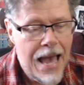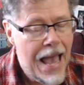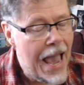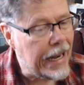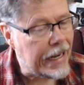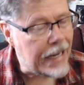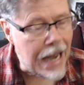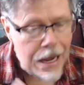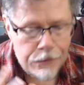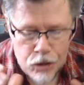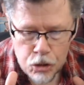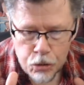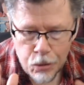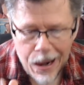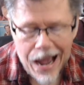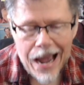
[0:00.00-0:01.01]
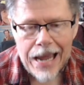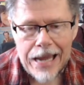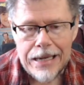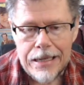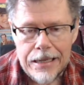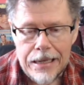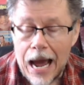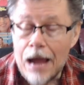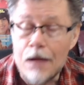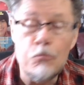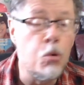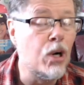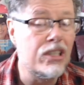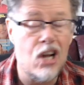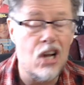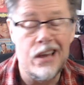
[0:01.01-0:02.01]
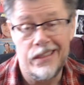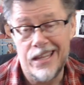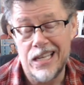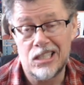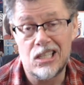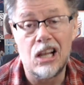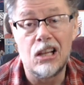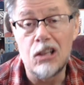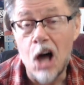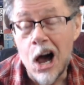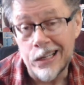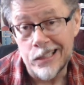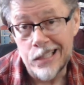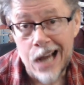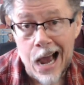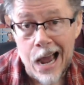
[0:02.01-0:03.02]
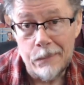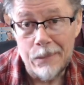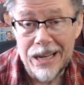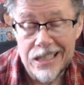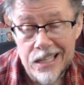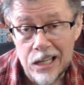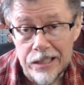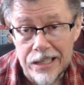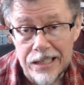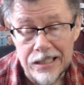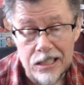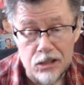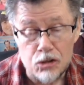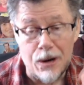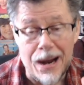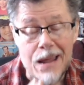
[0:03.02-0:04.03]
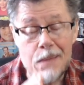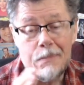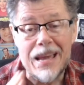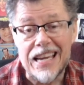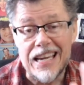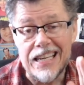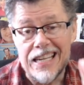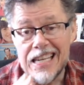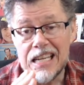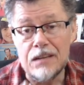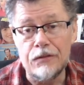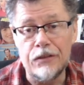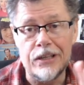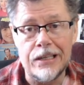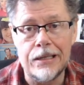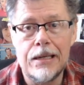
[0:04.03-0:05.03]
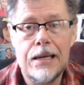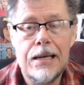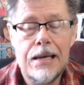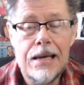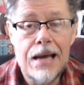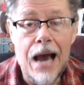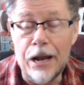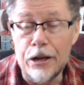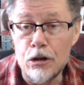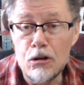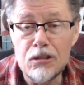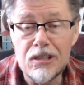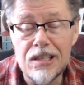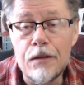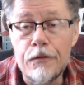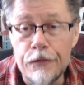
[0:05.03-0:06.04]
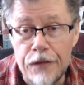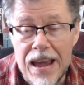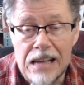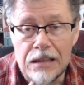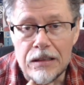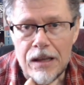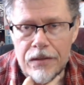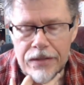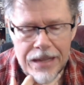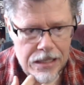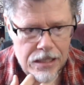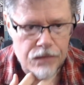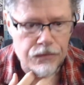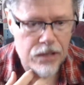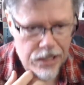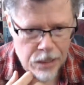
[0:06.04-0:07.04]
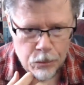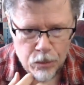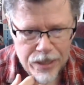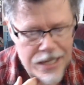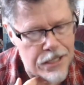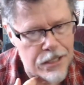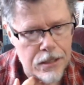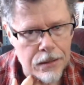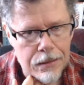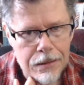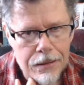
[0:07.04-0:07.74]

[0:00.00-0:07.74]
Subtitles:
And I worked on this a long time, I tell you, to try and make it even. I usually fail at this for some reason.